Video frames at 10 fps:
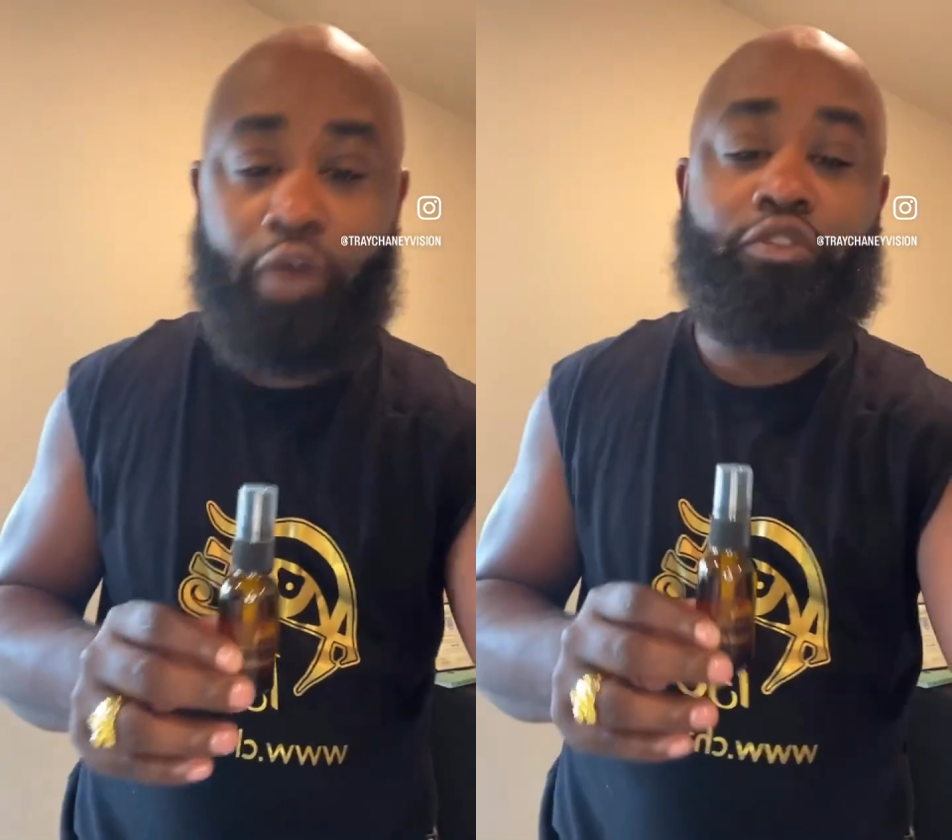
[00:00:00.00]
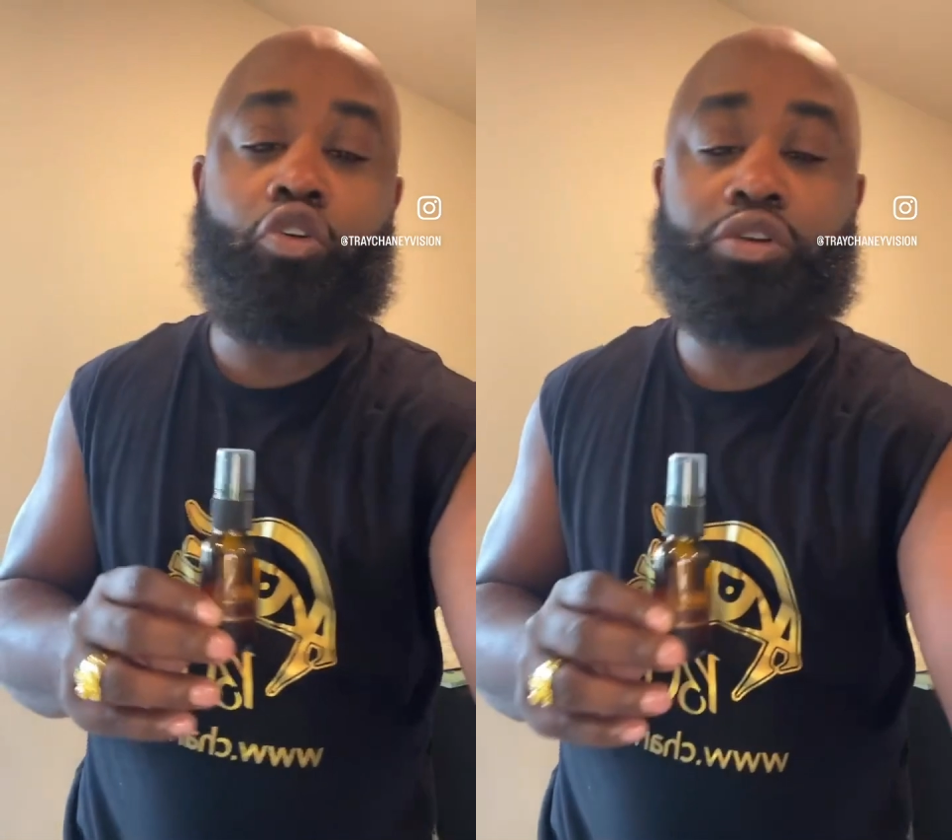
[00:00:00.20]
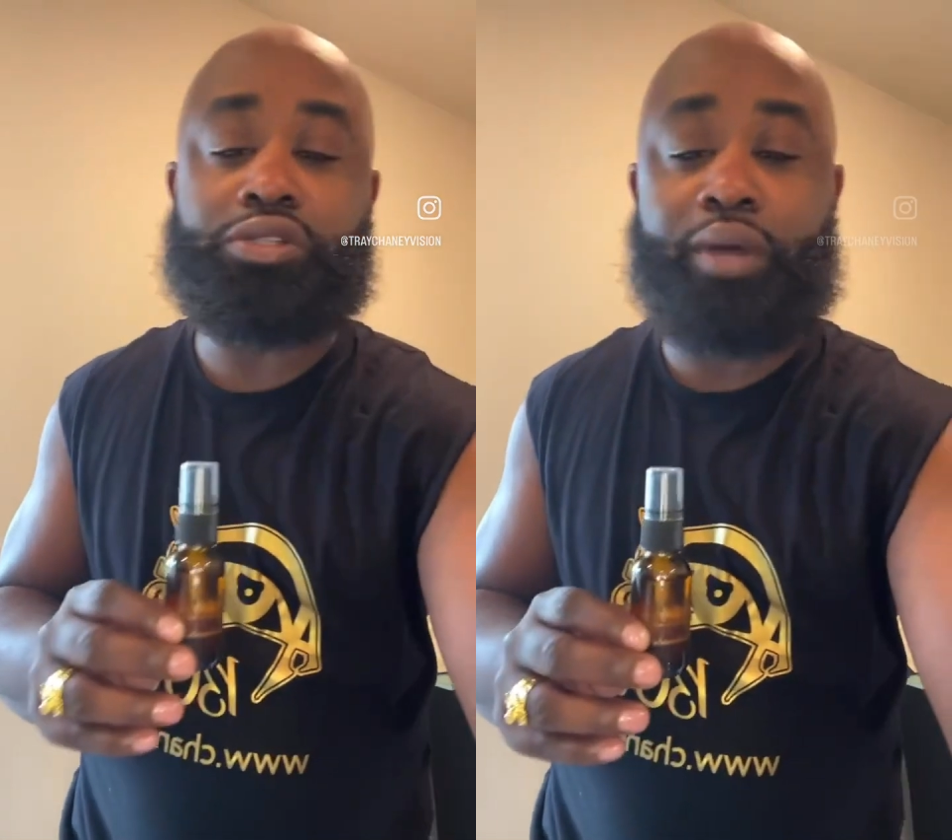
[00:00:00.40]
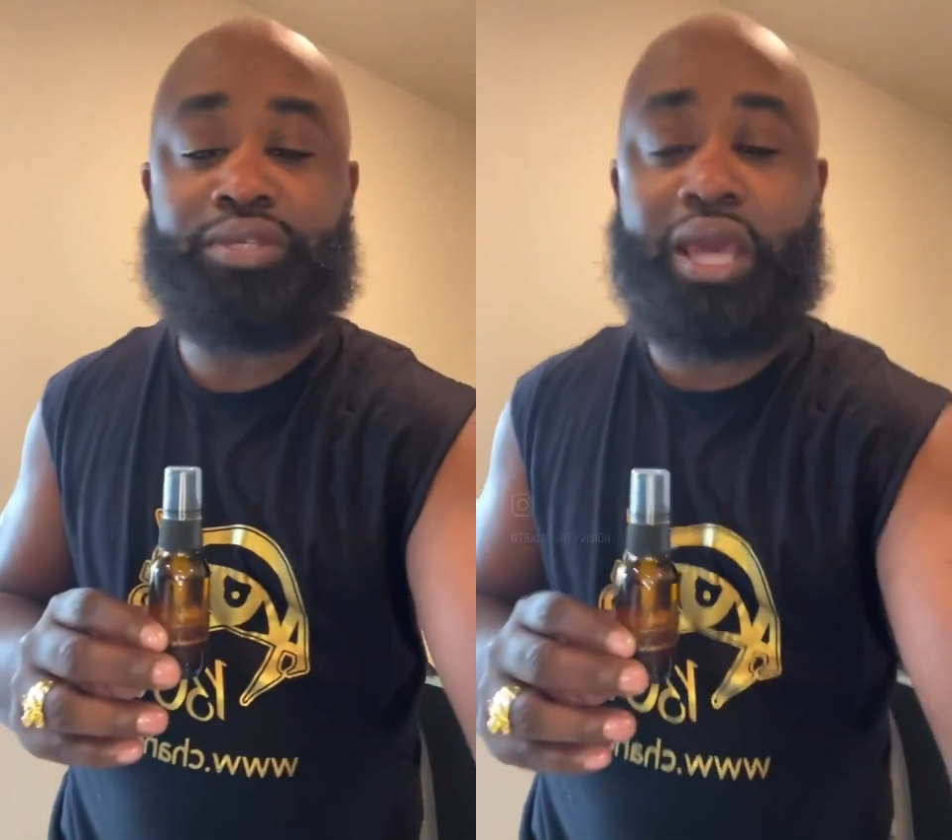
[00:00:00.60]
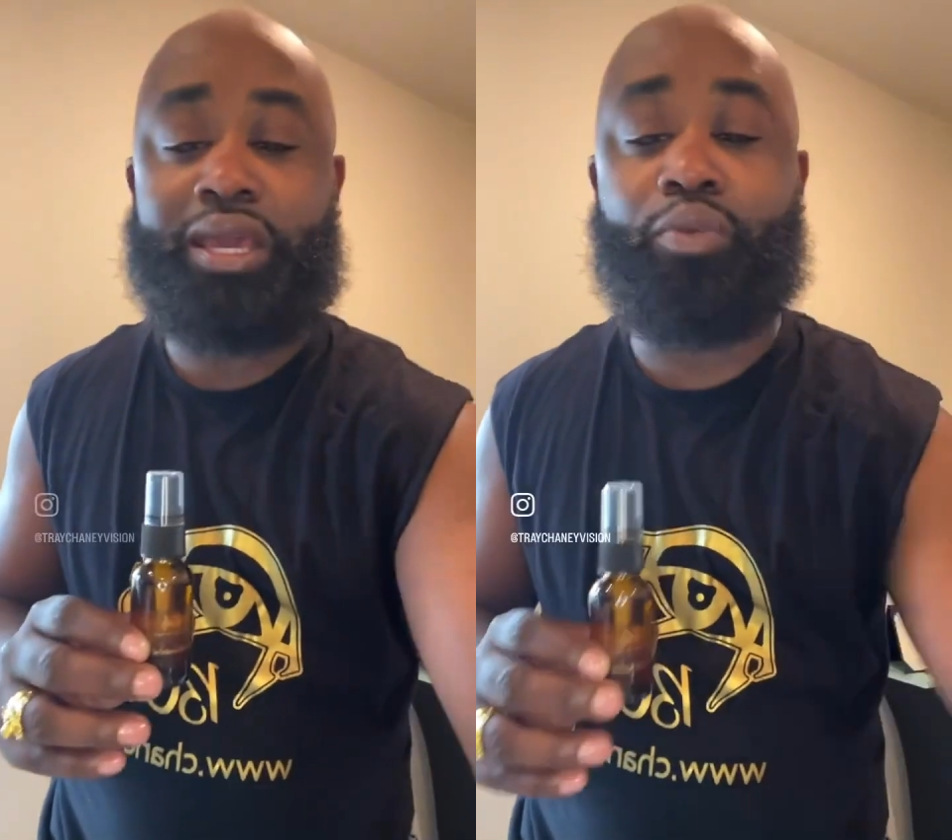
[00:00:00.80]
Of course, I'm
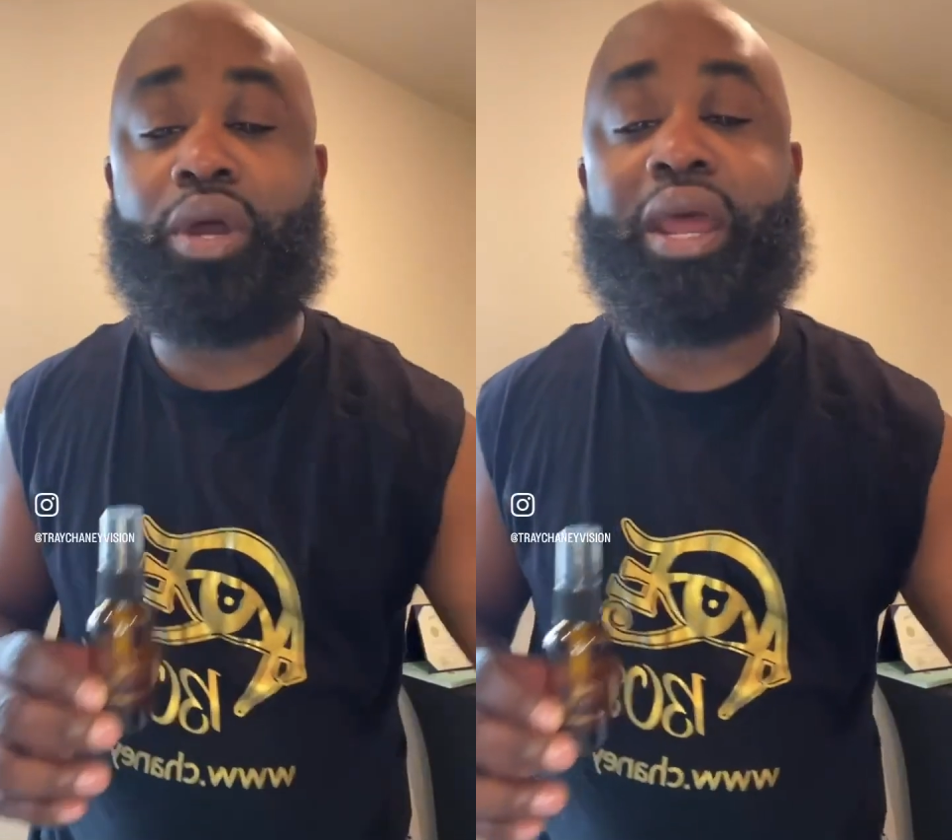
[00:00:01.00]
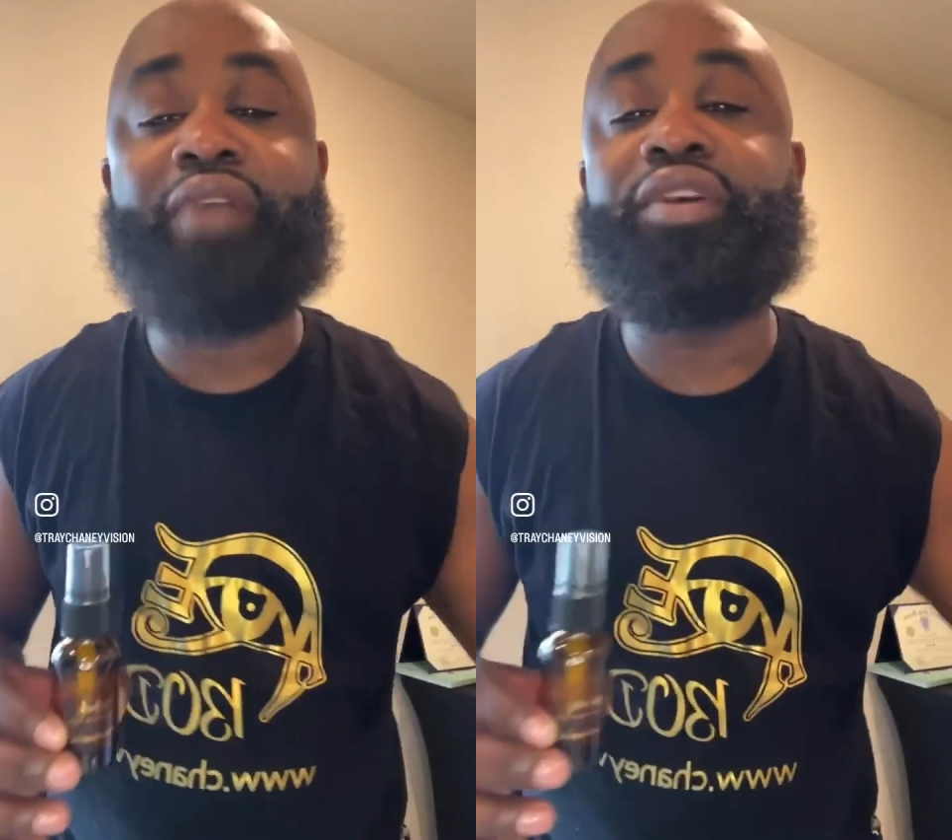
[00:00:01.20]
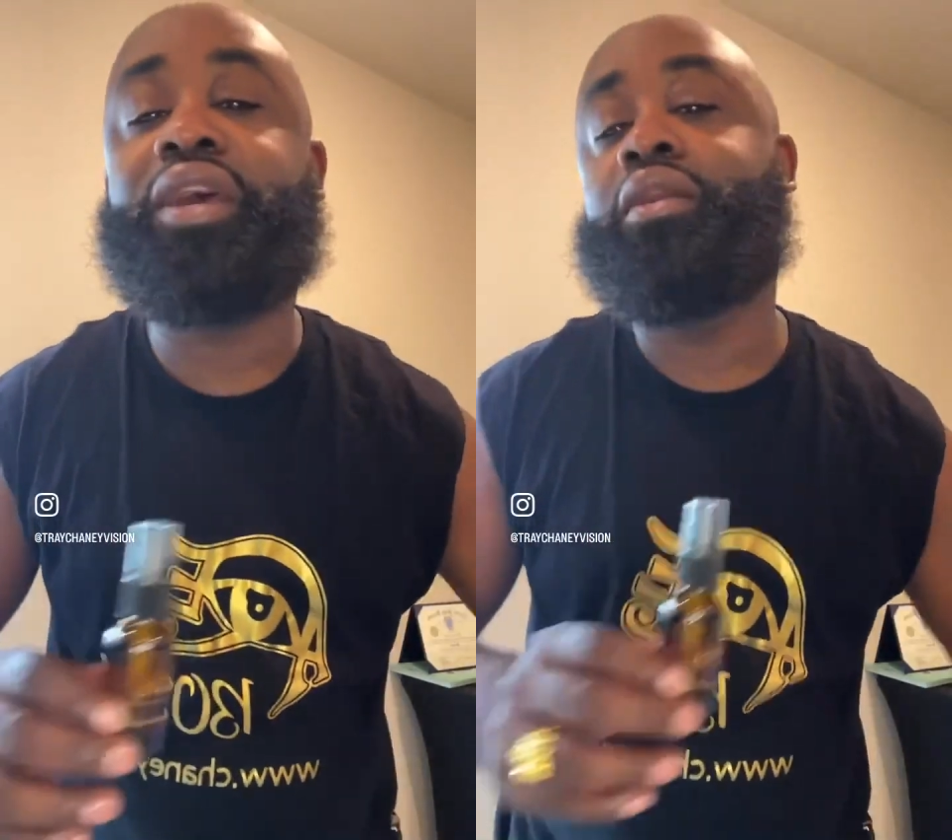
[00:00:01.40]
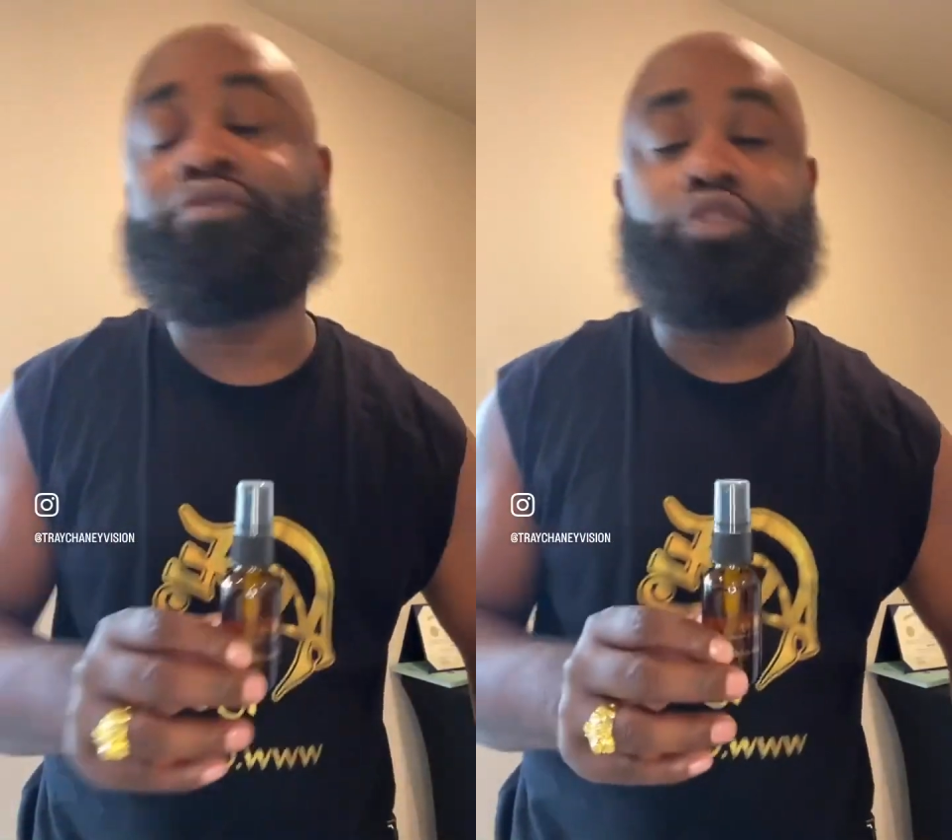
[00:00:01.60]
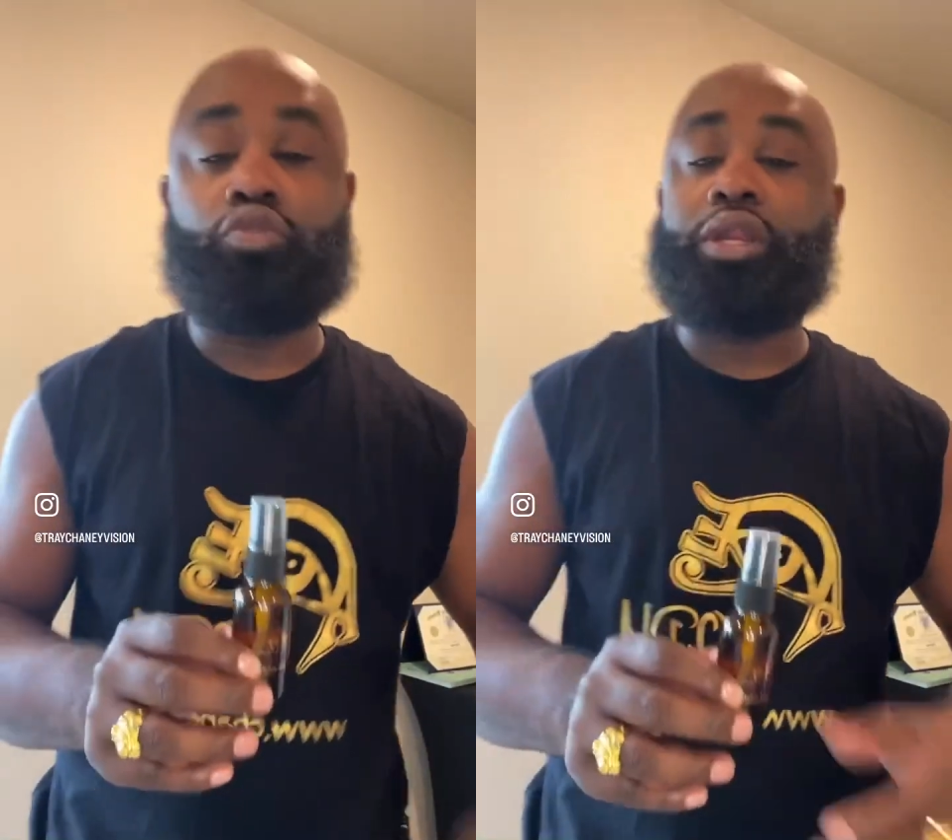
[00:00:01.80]
taking whatever interview.